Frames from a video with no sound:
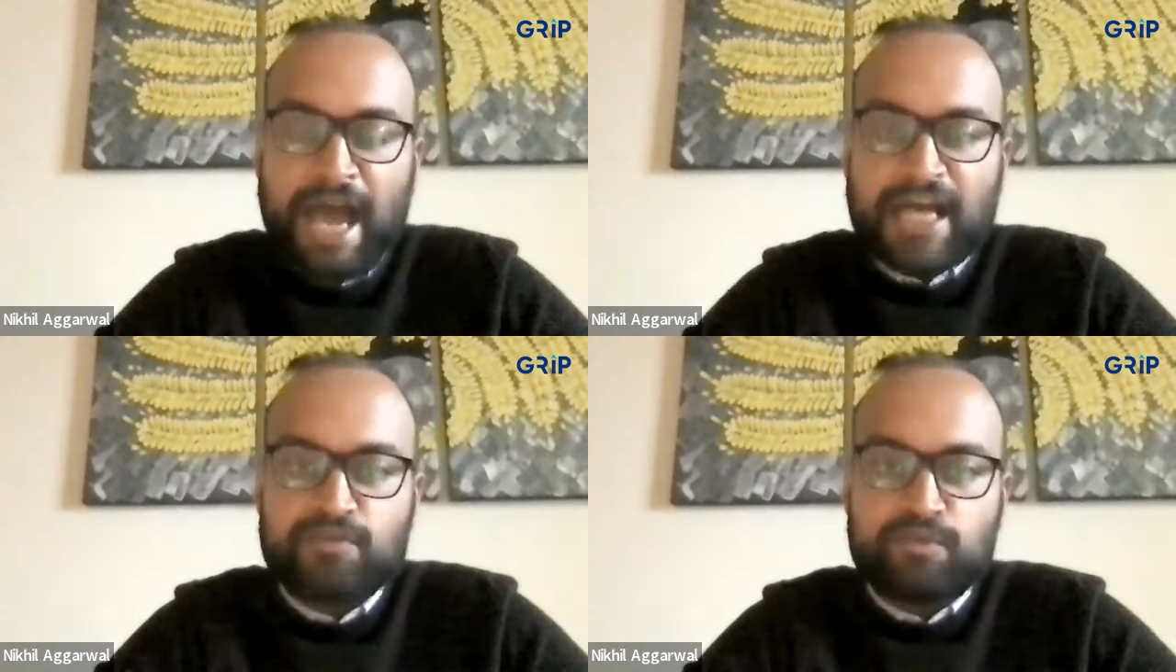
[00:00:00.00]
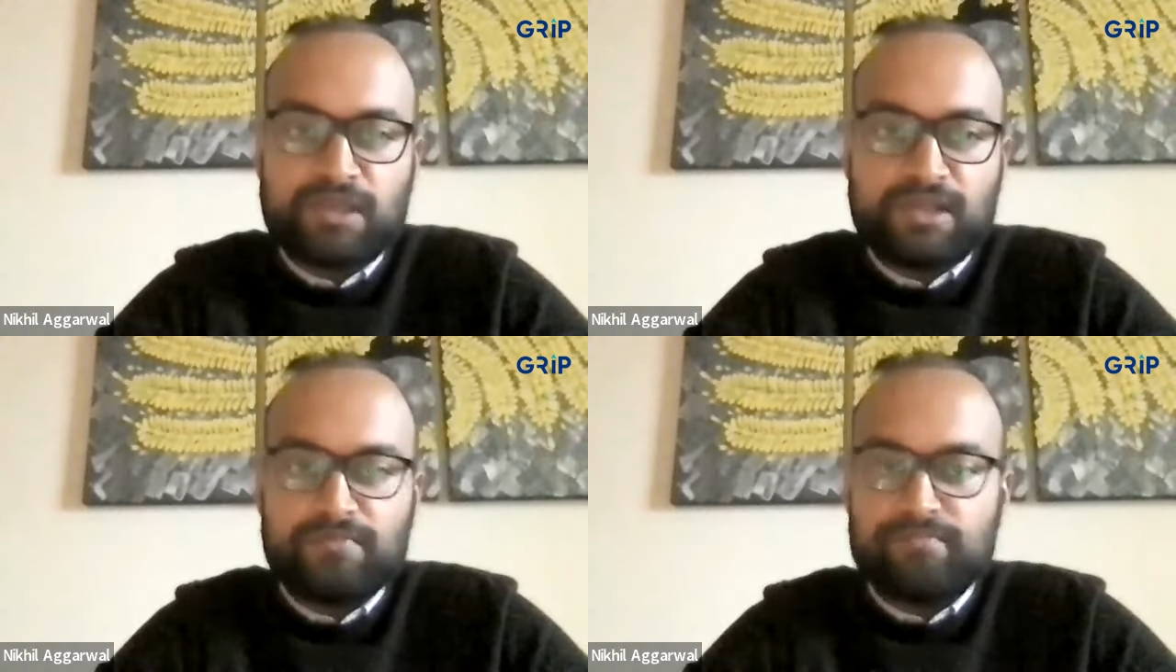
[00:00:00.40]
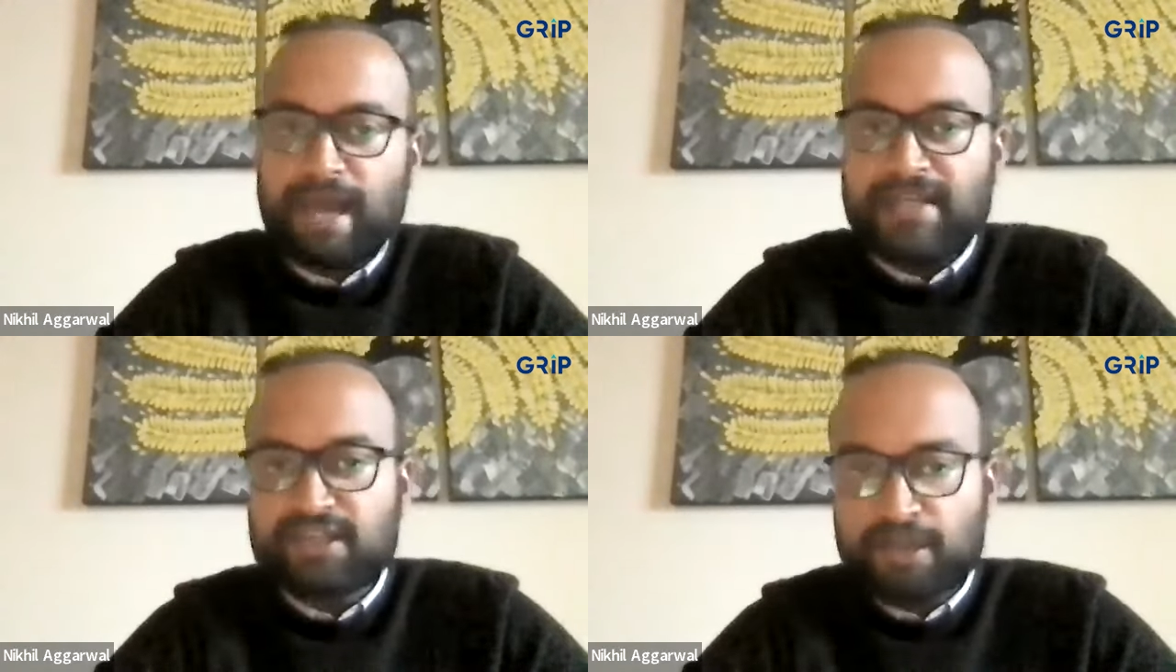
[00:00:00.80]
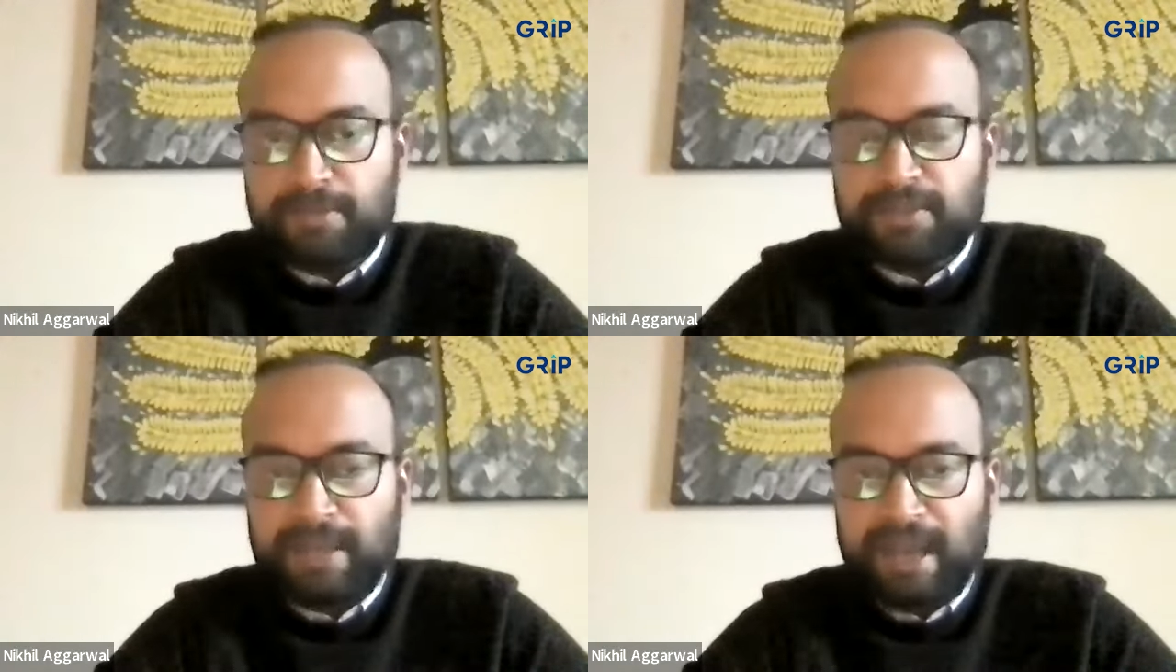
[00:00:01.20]
as GRIP
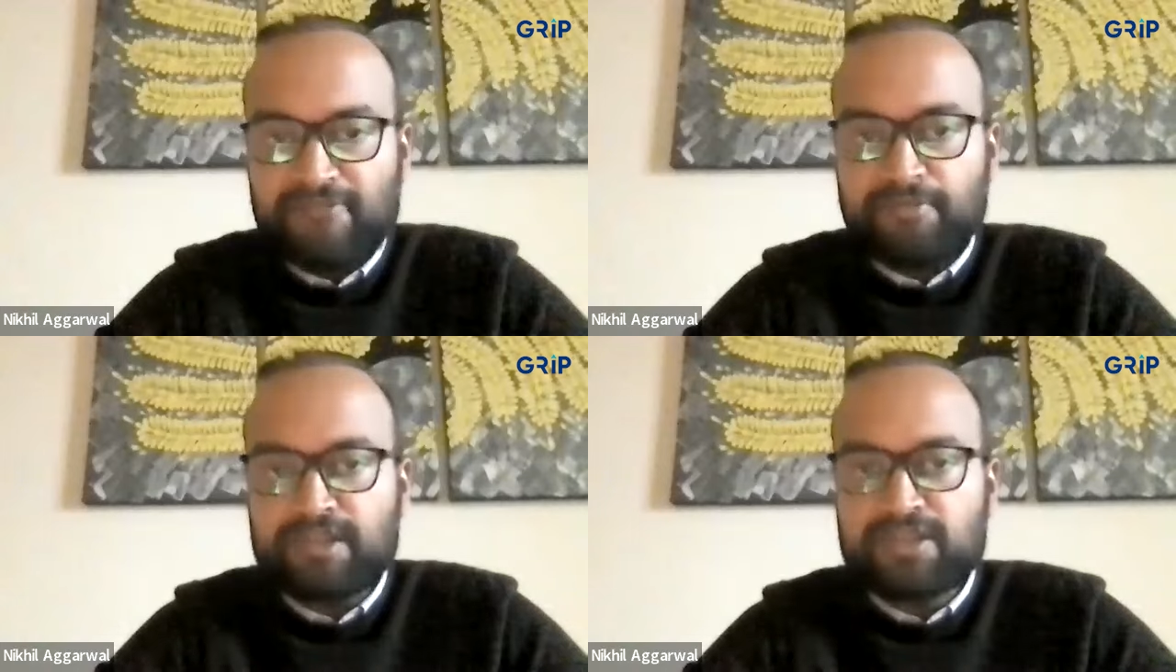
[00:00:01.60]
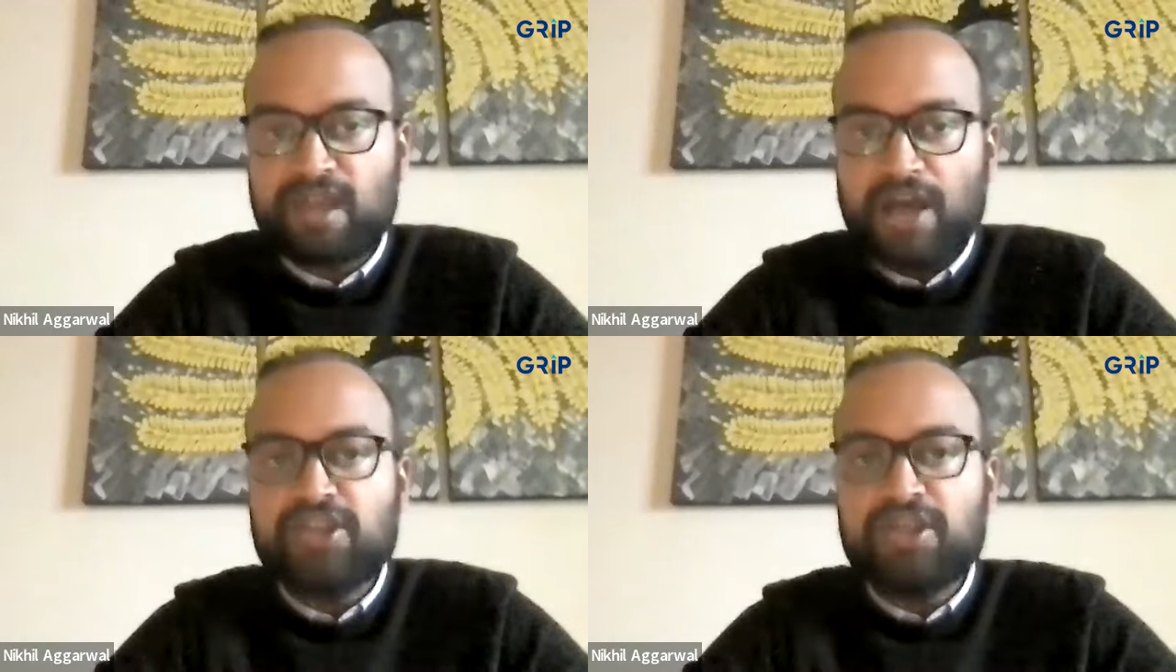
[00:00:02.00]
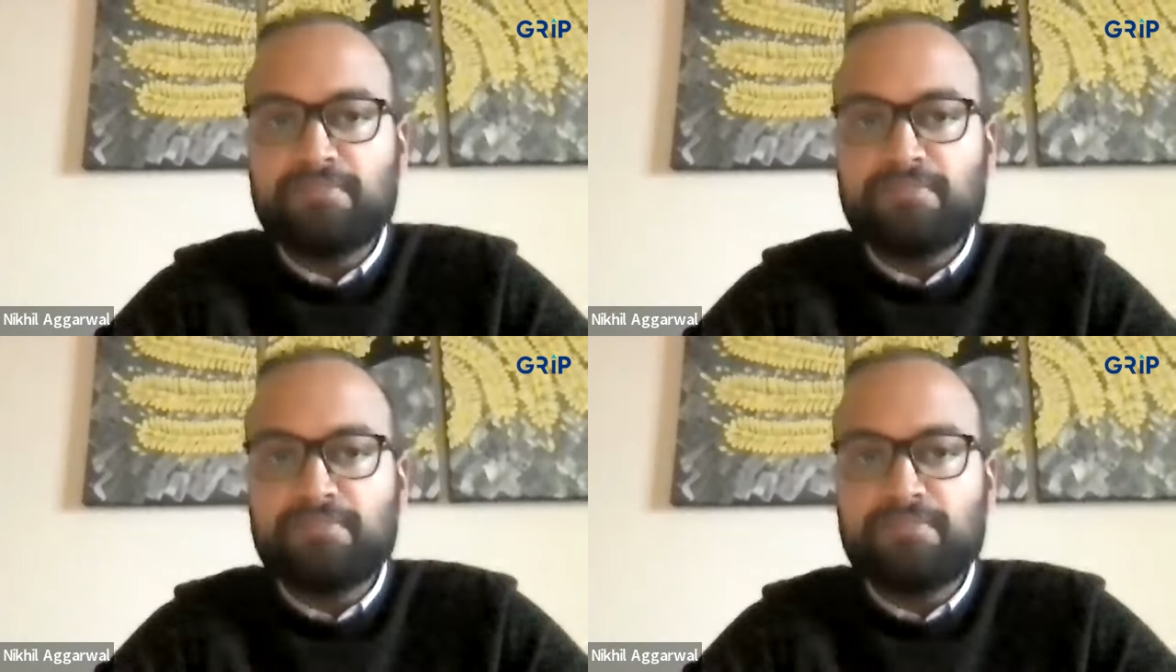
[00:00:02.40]
is a platform that's largely